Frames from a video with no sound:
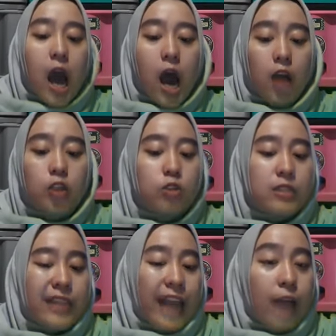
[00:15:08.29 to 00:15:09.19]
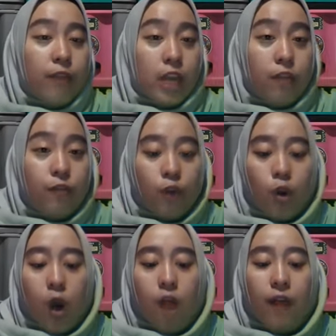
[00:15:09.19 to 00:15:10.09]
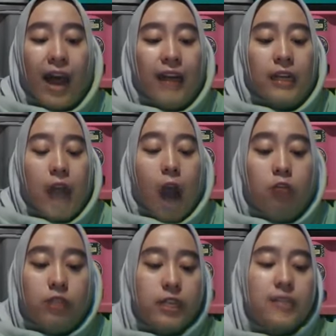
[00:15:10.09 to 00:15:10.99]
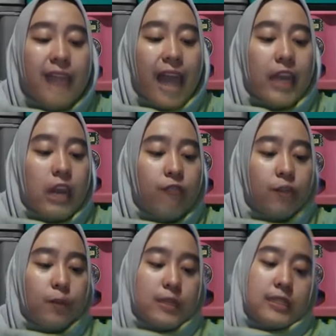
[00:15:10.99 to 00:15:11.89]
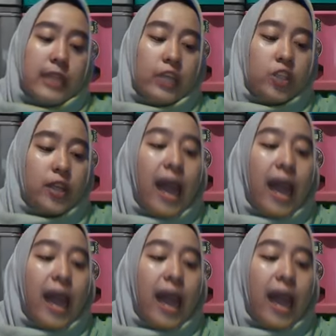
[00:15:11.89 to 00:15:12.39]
are to stand up in front of an audience and deliver presentation,